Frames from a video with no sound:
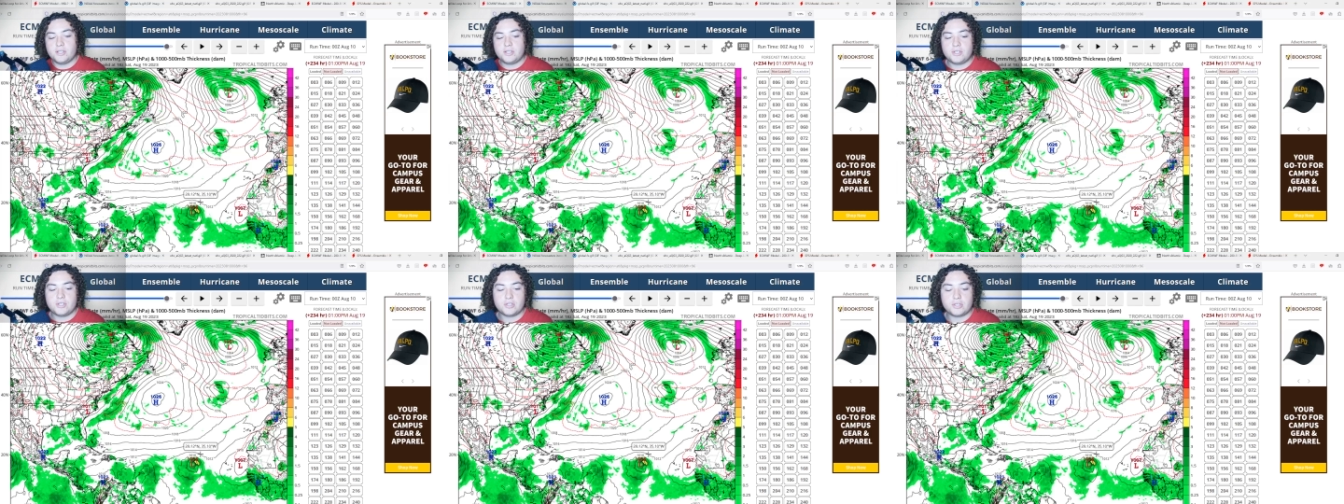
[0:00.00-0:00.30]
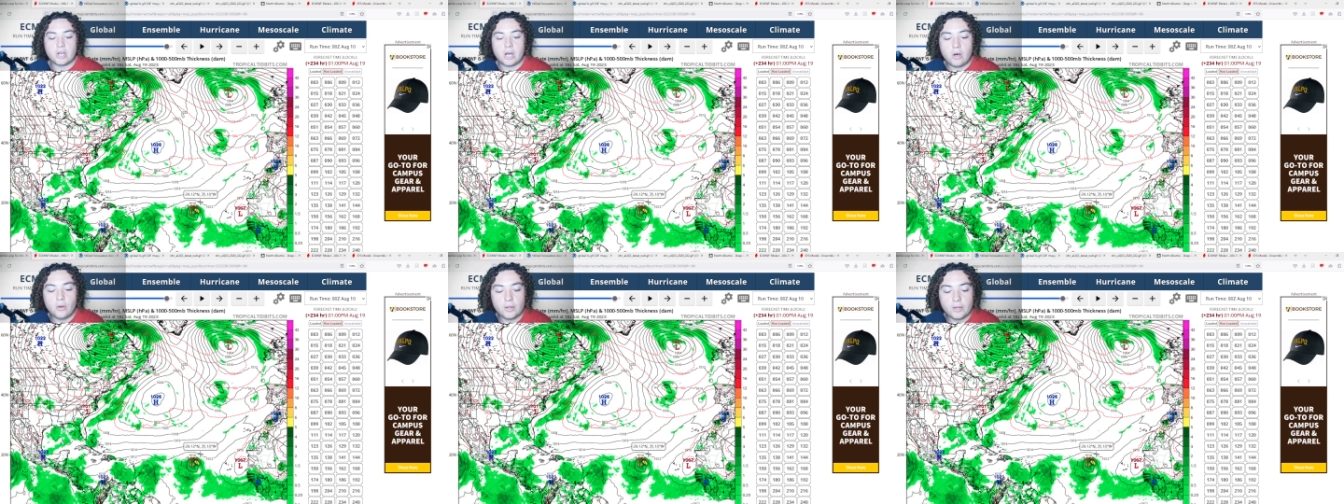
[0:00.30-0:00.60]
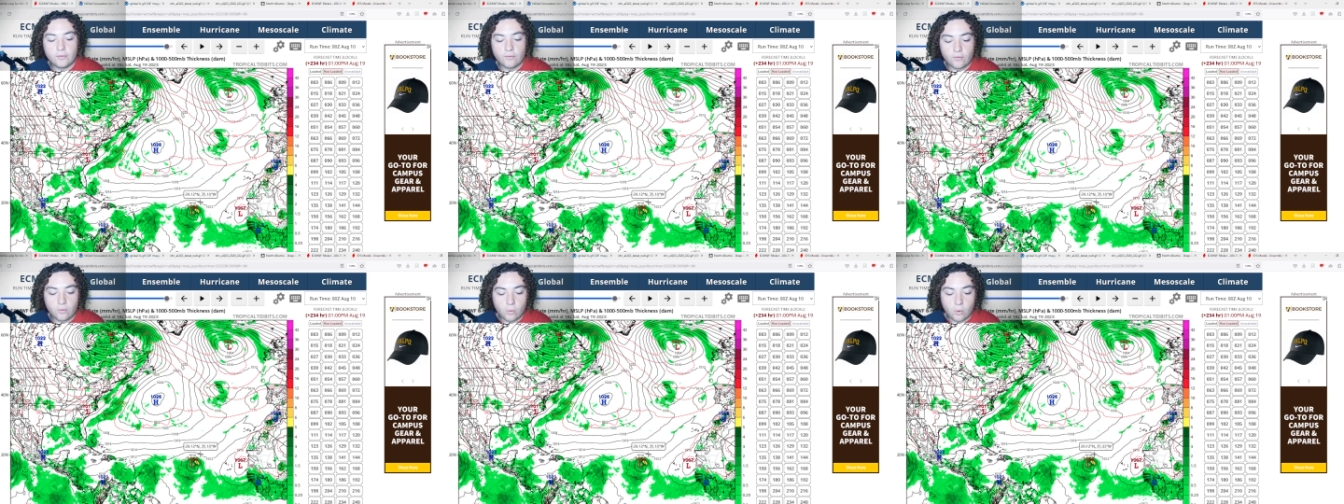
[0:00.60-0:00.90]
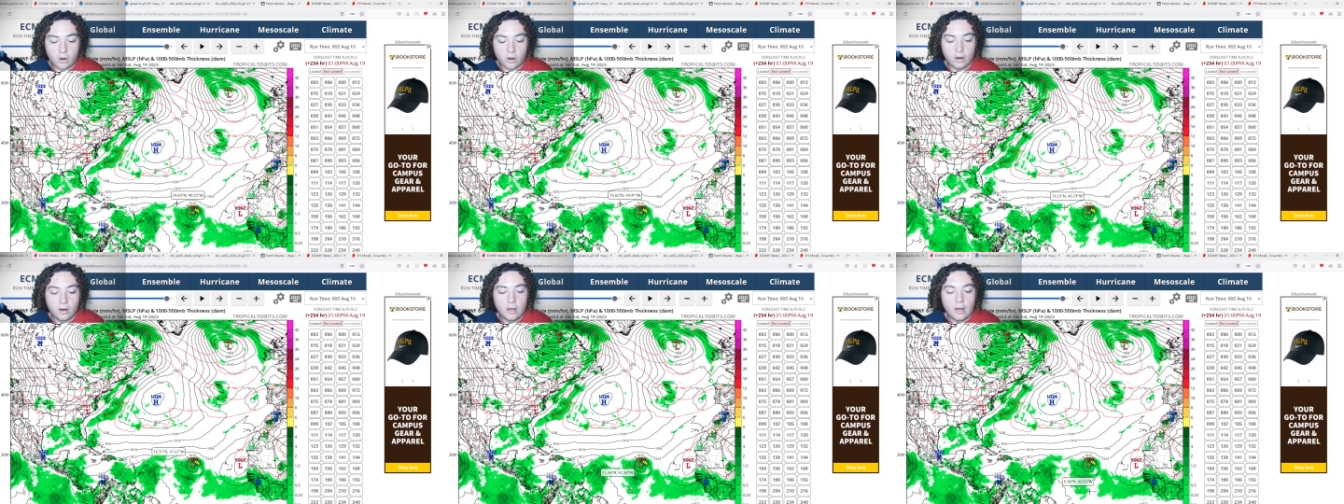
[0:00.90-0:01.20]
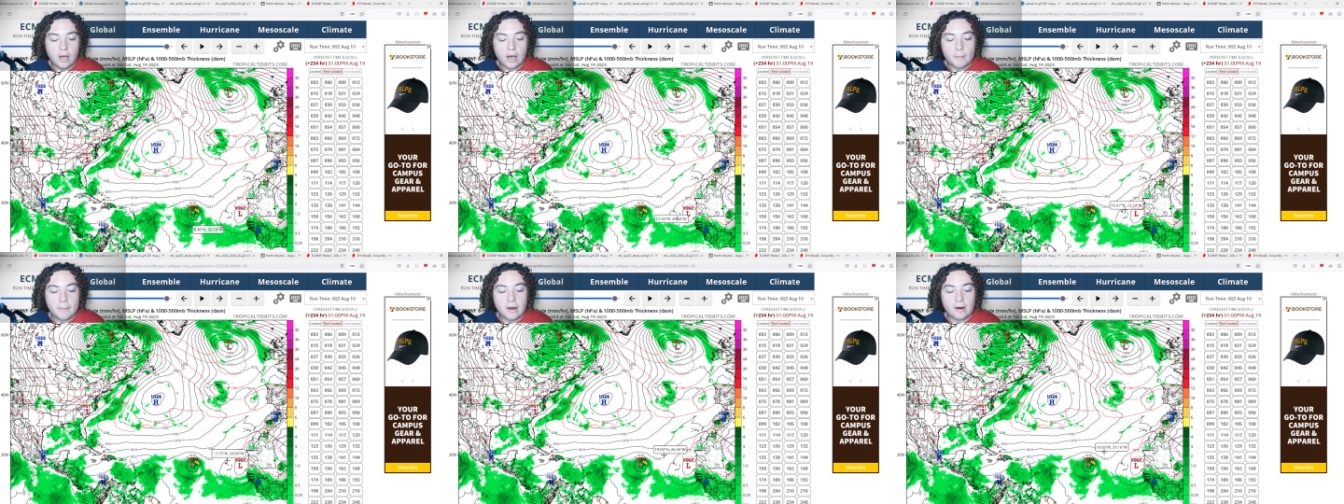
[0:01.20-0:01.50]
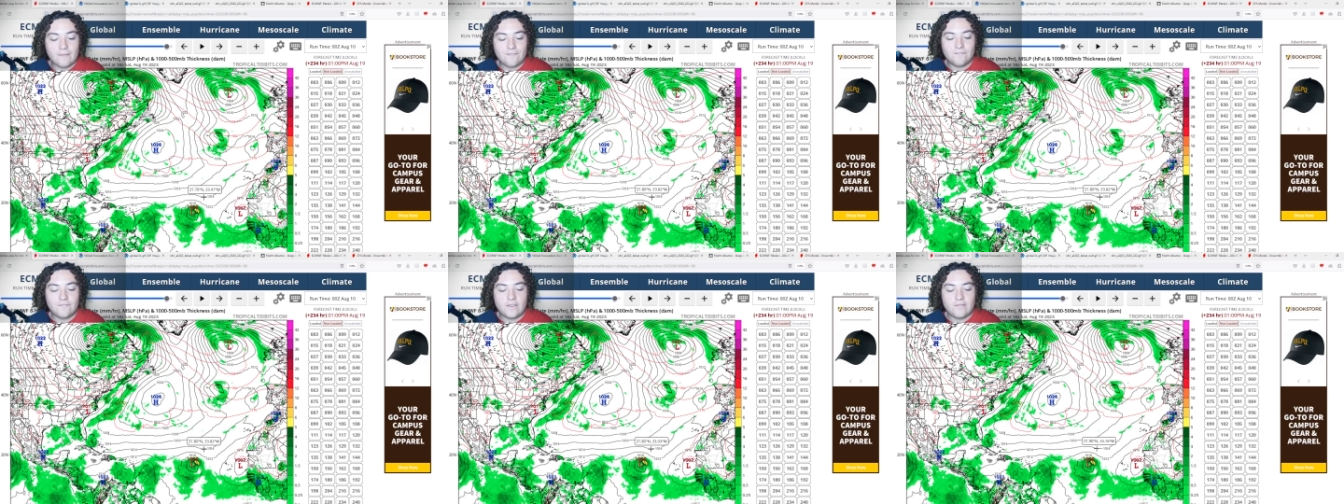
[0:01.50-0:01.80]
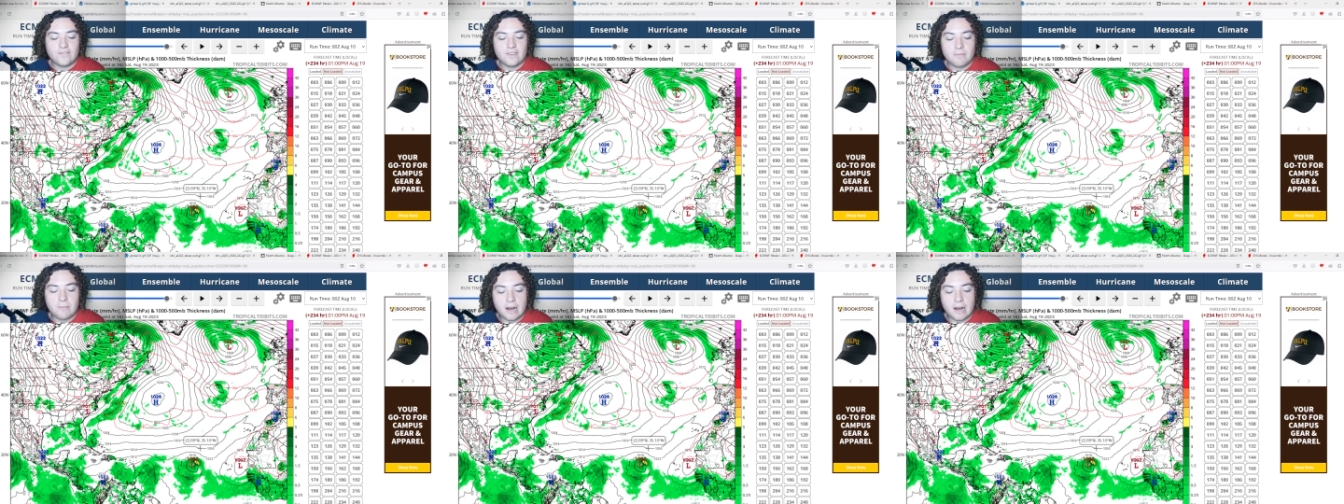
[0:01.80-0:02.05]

This is calling for about a 50